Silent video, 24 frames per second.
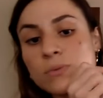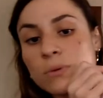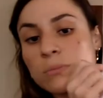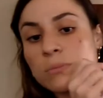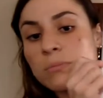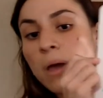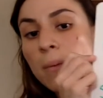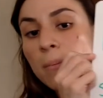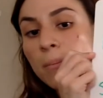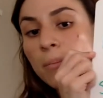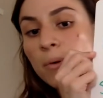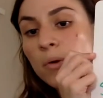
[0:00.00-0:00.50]

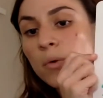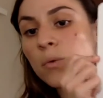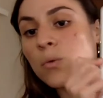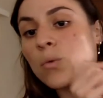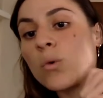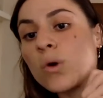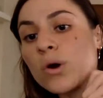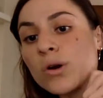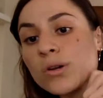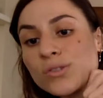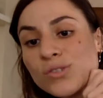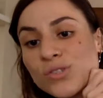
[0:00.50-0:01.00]
remember
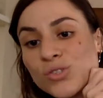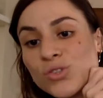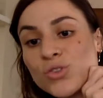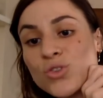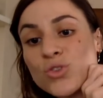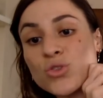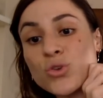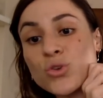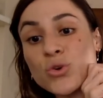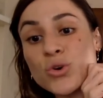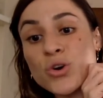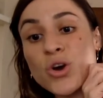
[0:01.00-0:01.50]
words
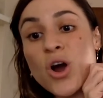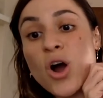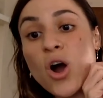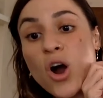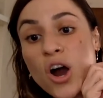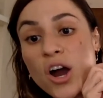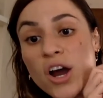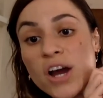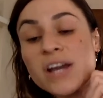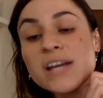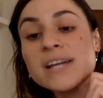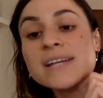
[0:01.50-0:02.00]
there
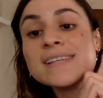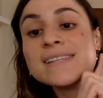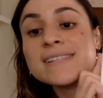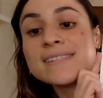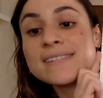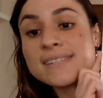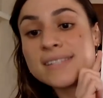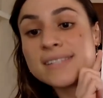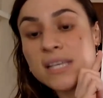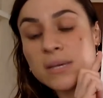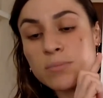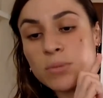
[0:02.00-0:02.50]
are
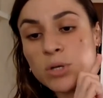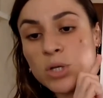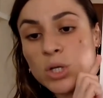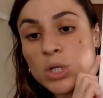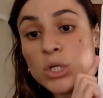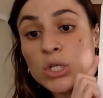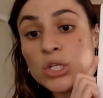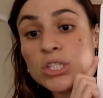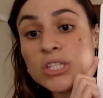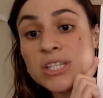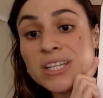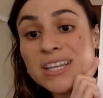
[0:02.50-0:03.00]

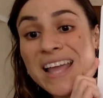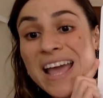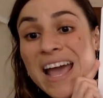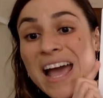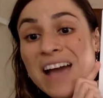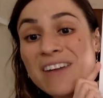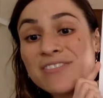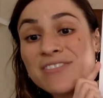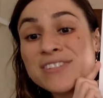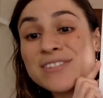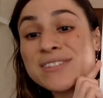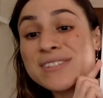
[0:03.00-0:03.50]
similar that
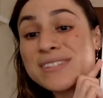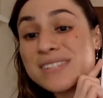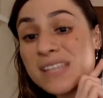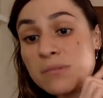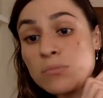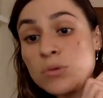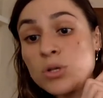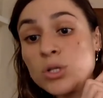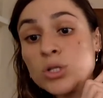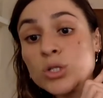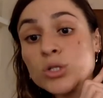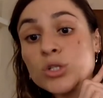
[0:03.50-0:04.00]
have
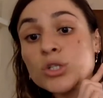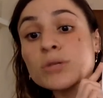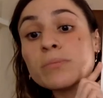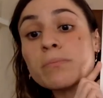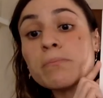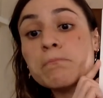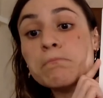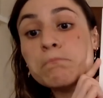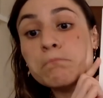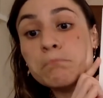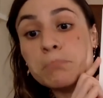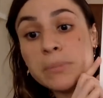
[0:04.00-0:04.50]
similar
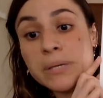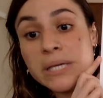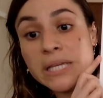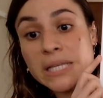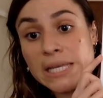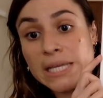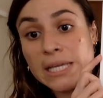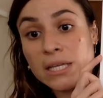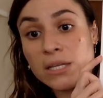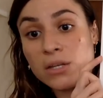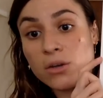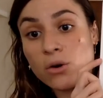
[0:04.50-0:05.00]

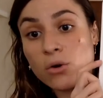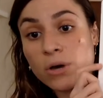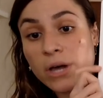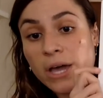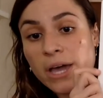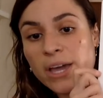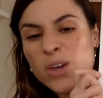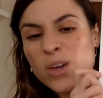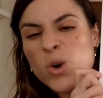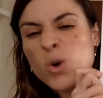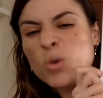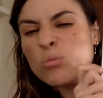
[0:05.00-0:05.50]
meaning.
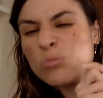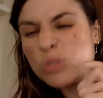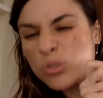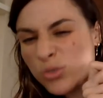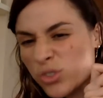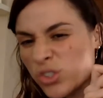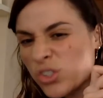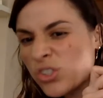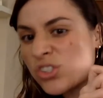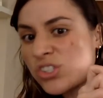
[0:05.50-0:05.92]
Okay, almost the